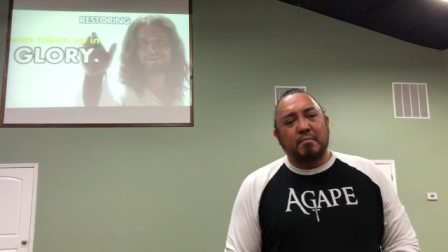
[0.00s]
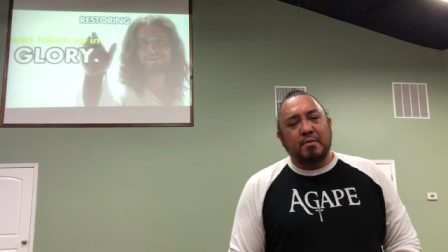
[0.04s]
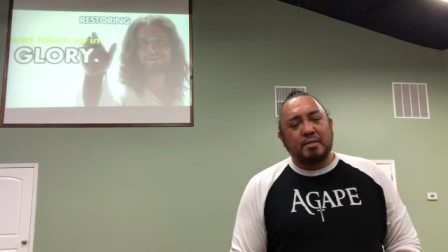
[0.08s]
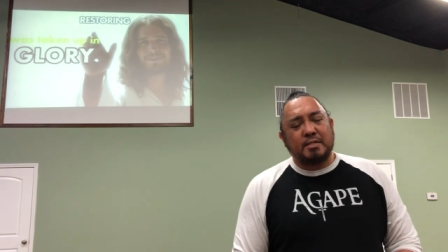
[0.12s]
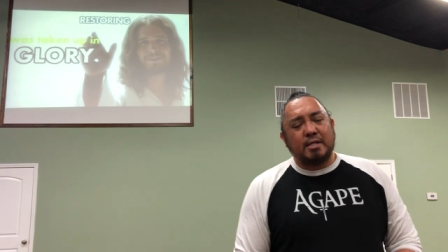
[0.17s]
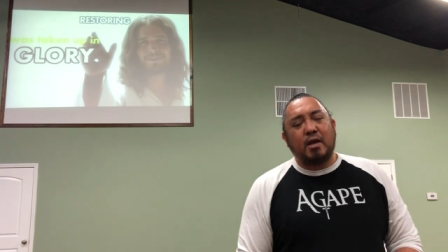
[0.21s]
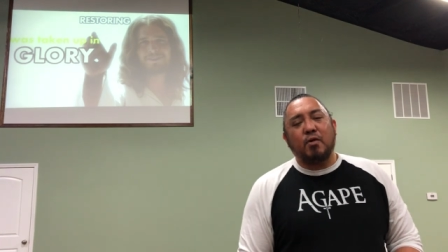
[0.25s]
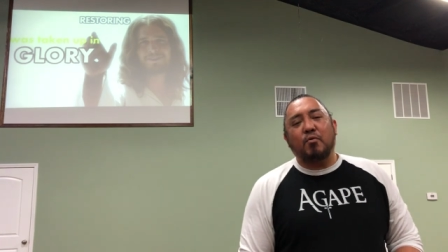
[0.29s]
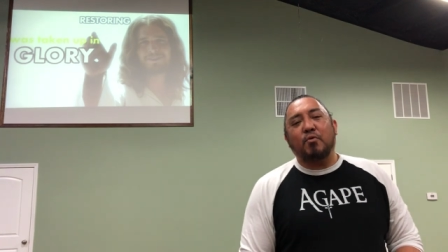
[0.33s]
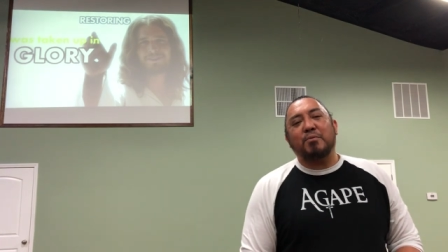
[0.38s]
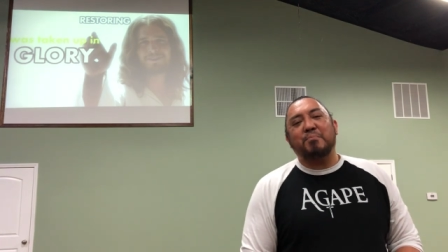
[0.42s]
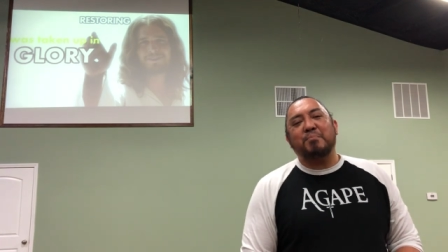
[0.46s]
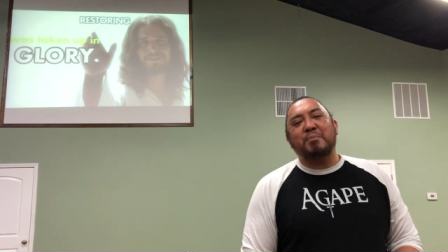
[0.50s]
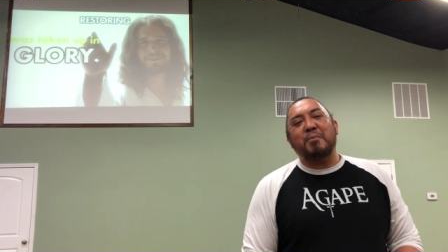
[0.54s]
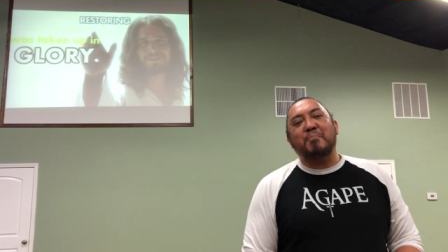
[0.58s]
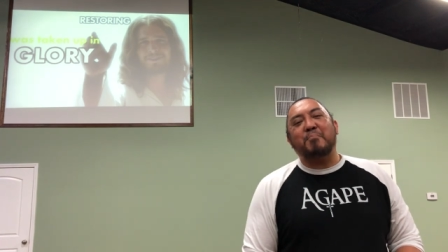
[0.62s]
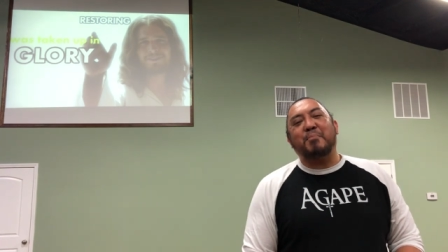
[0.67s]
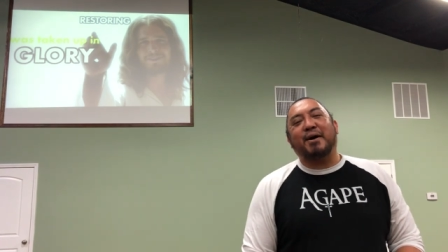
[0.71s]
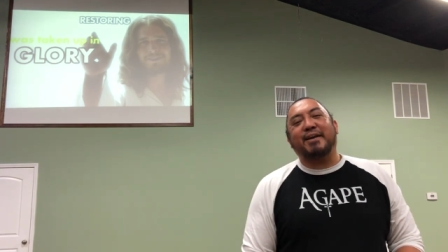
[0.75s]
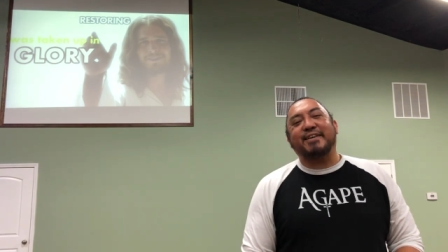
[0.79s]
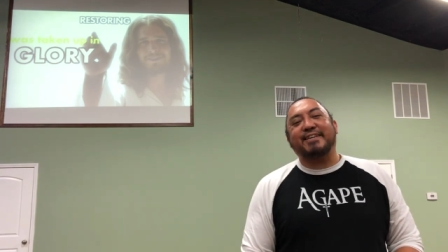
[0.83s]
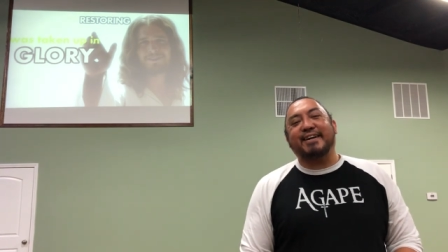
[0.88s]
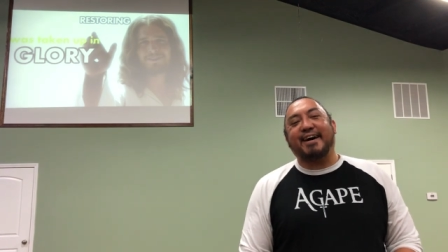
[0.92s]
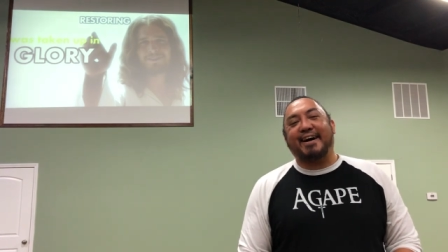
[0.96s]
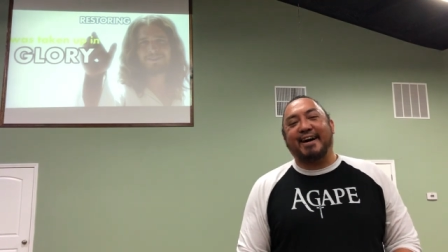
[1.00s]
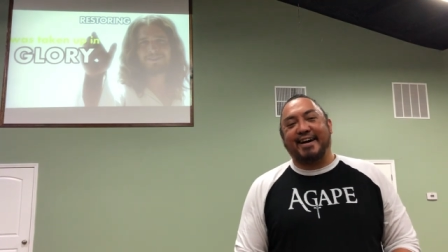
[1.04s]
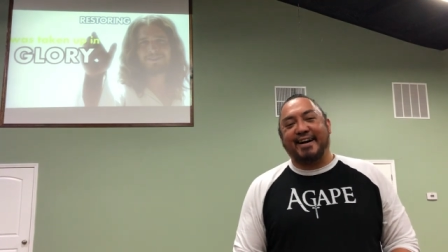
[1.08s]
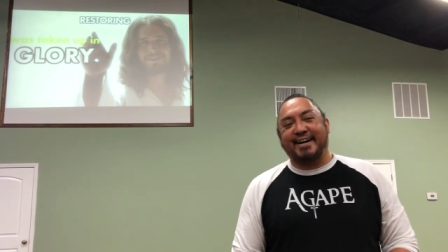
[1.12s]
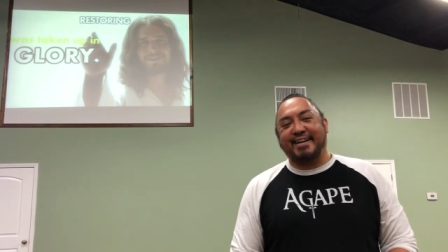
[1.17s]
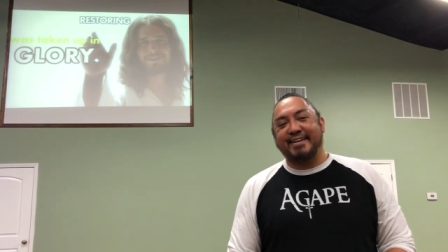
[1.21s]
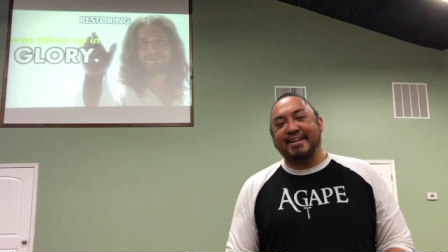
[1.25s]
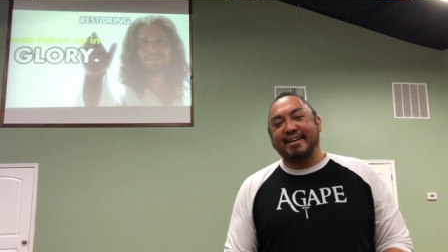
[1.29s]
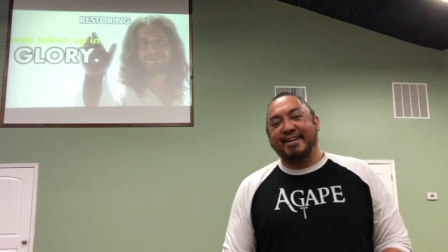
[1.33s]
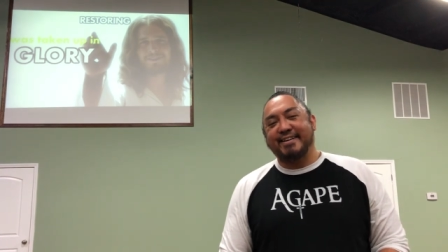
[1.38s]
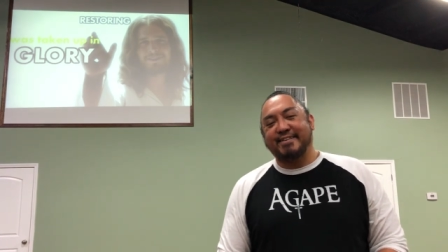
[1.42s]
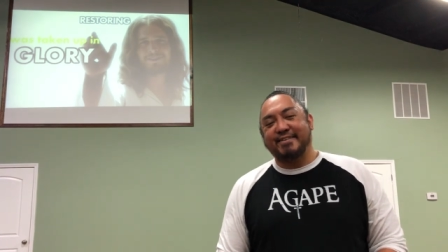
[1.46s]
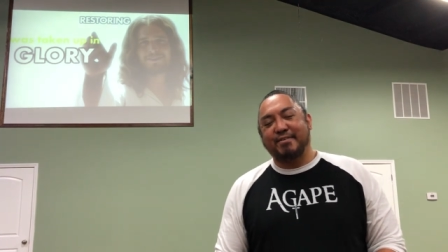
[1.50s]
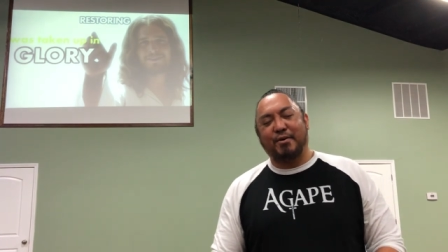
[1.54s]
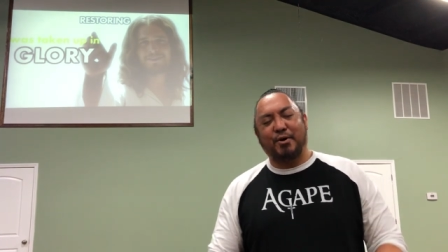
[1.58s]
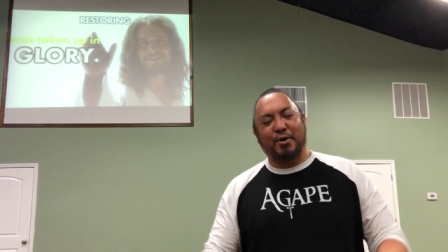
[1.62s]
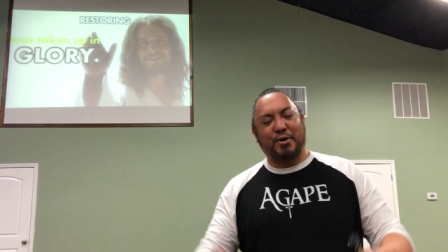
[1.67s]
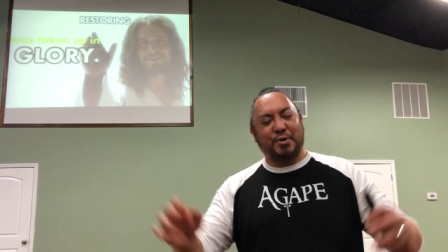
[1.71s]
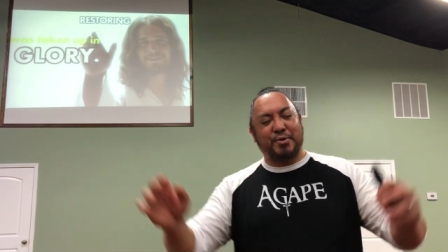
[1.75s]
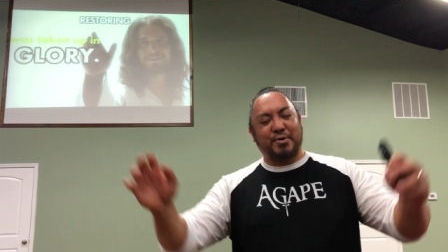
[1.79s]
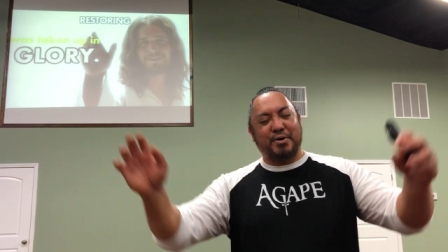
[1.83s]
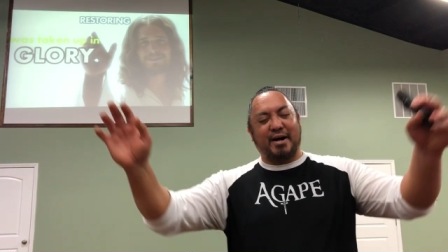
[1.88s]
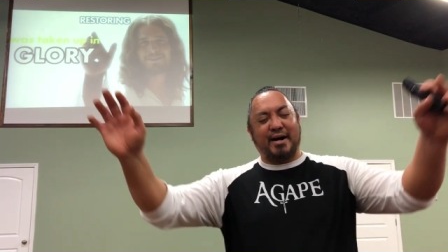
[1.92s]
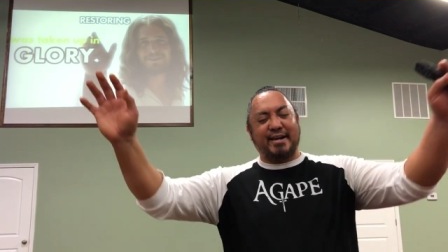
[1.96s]
Say with me, but God.
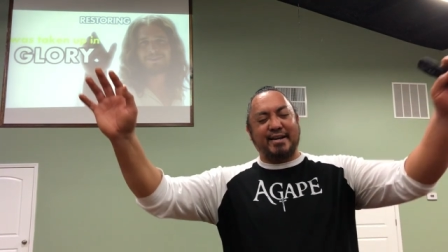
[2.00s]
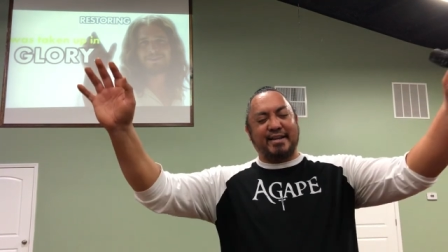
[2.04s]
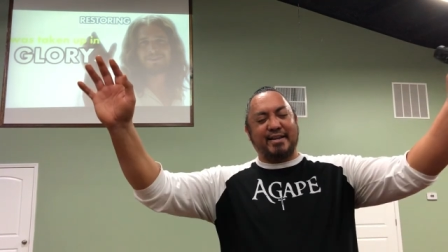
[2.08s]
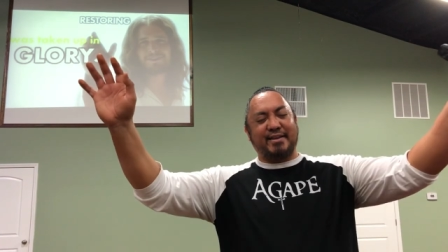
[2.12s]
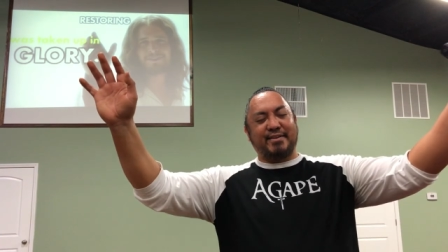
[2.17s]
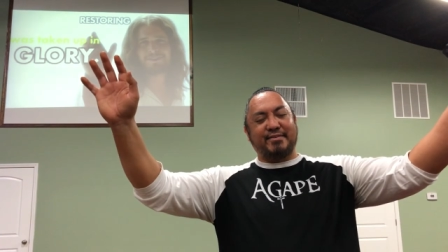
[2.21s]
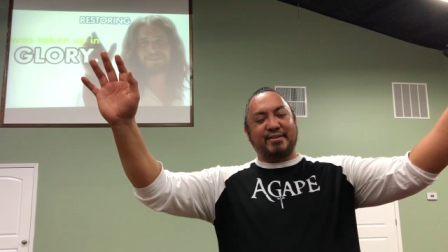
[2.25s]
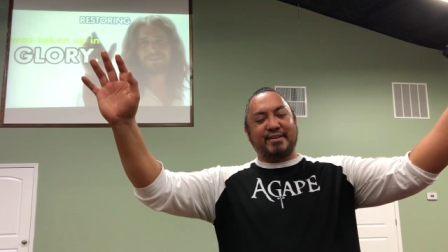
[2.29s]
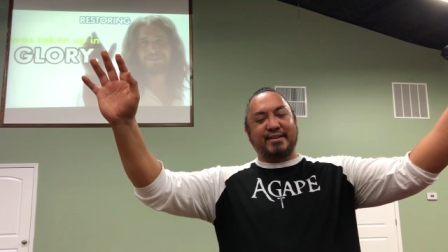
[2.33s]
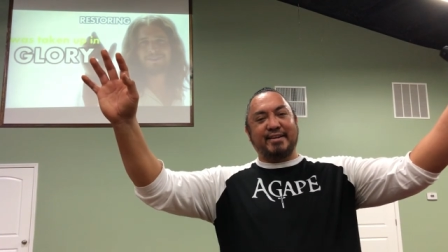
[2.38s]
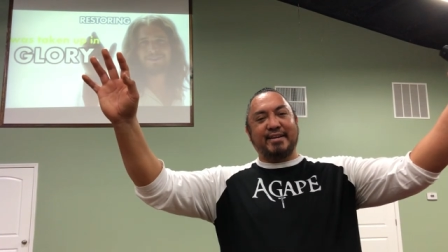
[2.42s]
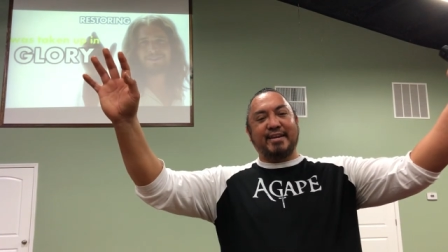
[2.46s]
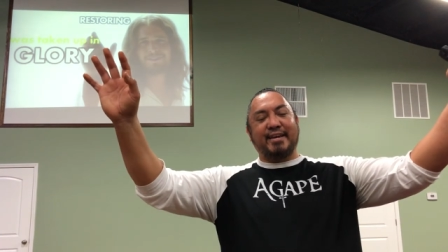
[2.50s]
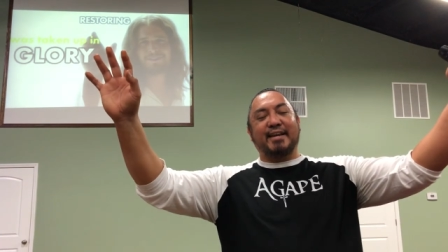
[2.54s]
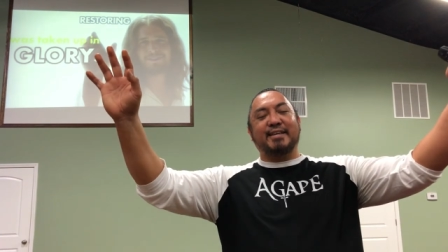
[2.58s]
Oh, hallelujah.